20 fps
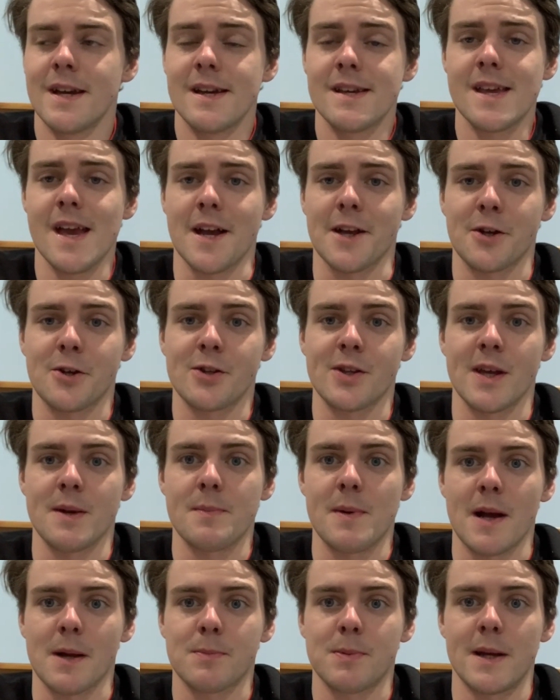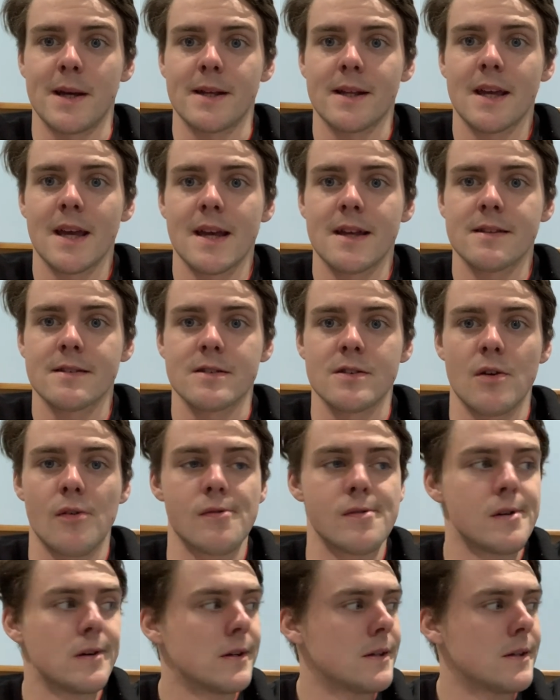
yeah, good to get back playing again. So